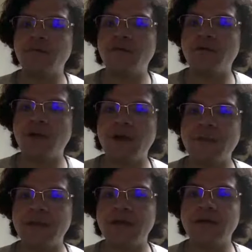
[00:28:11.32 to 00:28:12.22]
program
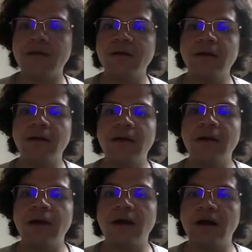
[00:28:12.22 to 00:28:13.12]
here.
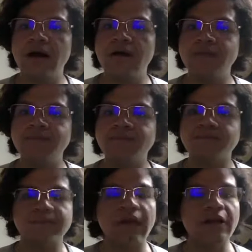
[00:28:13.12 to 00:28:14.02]
I
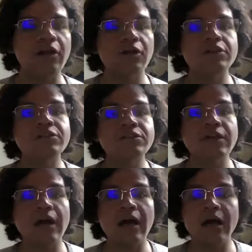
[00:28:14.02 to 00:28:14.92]
encourage
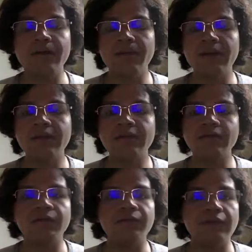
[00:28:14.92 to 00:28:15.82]
everybody
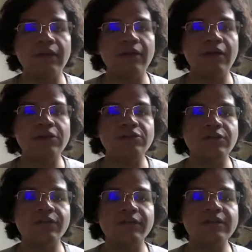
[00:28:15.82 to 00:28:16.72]
to fill out our
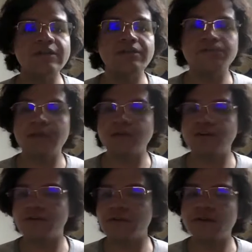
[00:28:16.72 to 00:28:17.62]
survey.
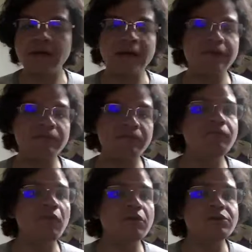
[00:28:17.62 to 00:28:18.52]
Any
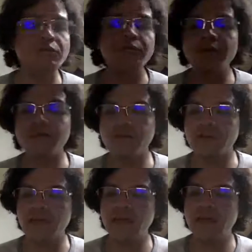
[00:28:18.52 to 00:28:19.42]
folks who viewed
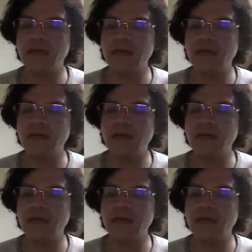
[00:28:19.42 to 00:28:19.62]
today,